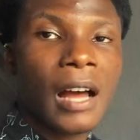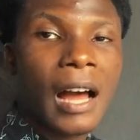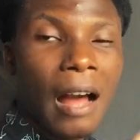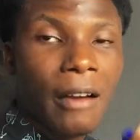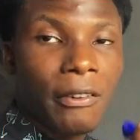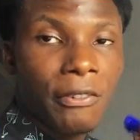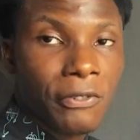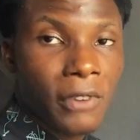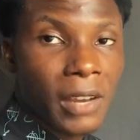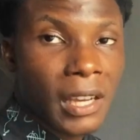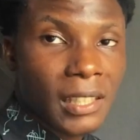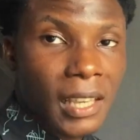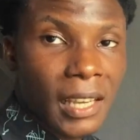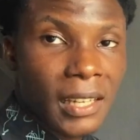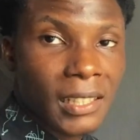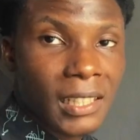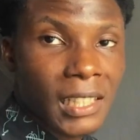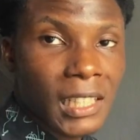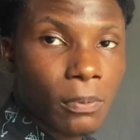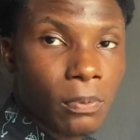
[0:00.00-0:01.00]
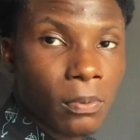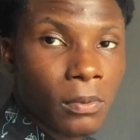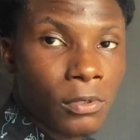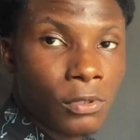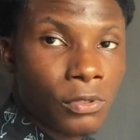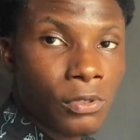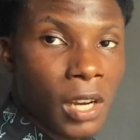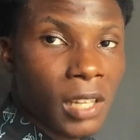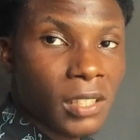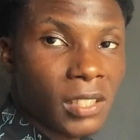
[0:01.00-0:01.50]
affected in this
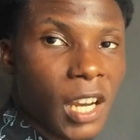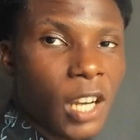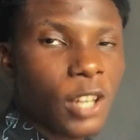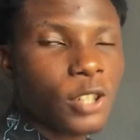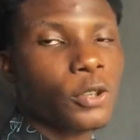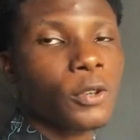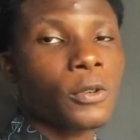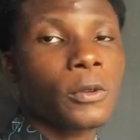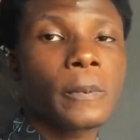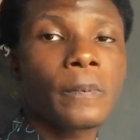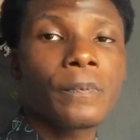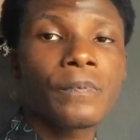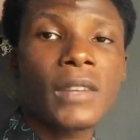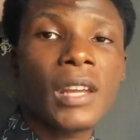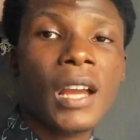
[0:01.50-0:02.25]
transaction,